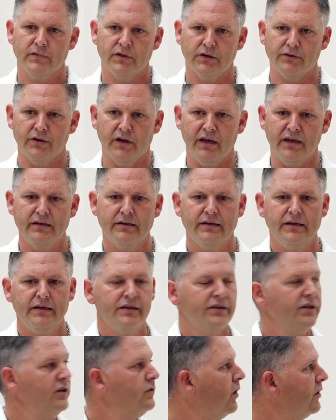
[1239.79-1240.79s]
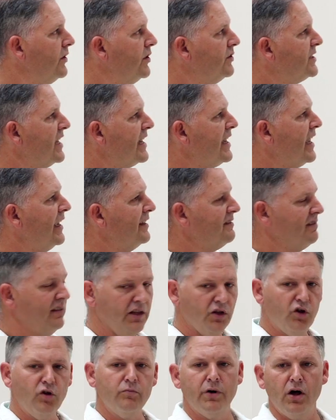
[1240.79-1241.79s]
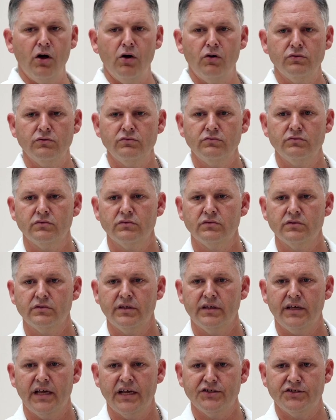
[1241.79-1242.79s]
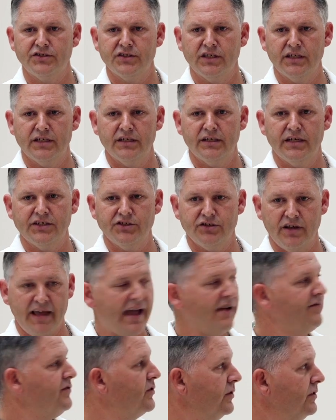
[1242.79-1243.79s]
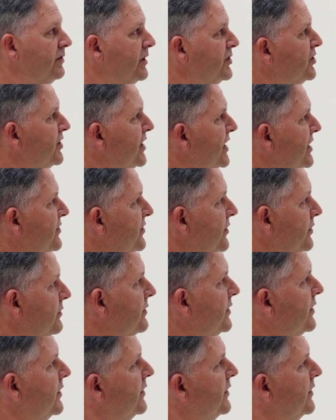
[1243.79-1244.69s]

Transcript: Okay, you're taking as little bone as you have to, as you need to.